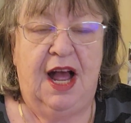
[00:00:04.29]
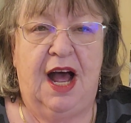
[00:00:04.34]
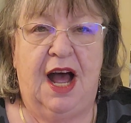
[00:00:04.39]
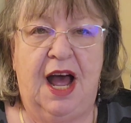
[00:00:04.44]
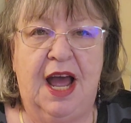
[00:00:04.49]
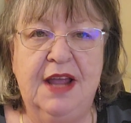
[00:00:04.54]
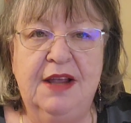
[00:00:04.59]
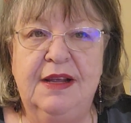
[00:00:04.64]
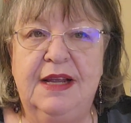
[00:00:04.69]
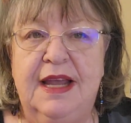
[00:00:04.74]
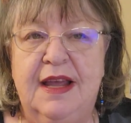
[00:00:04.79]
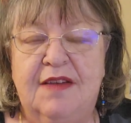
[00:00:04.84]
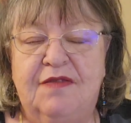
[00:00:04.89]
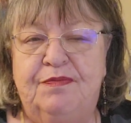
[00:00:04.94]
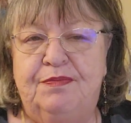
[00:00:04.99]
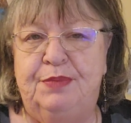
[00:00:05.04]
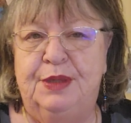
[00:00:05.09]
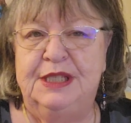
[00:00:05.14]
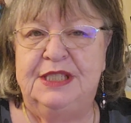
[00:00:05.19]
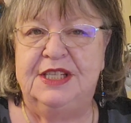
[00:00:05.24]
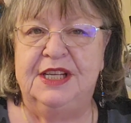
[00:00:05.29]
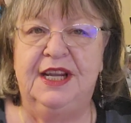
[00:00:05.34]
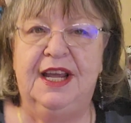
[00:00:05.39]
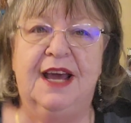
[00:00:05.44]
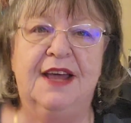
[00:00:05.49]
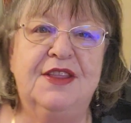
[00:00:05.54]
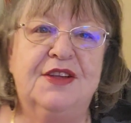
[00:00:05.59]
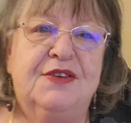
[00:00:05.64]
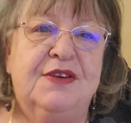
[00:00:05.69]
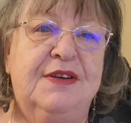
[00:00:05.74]
I have put
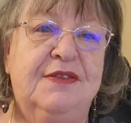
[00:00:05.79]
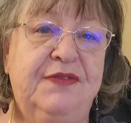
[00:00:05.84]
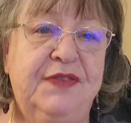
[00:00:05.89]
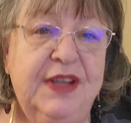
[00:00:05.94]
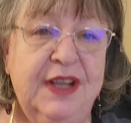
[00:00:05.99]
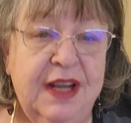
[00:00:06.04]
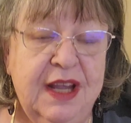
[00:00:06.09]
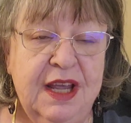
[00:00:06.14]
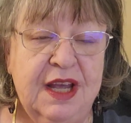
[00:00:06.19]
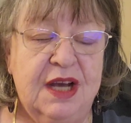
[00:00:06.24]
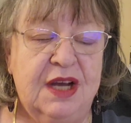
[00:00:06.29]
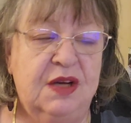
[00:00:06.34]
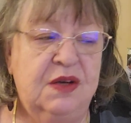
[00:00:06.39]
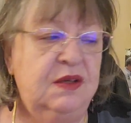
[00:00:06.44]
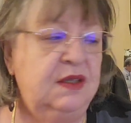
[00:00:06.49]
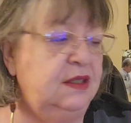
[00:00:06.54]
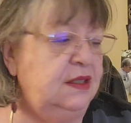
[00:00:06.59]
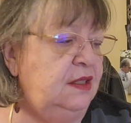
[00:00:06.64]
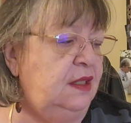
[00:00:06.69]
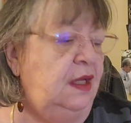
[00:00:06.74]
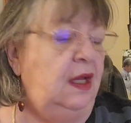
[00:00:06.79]
together a video,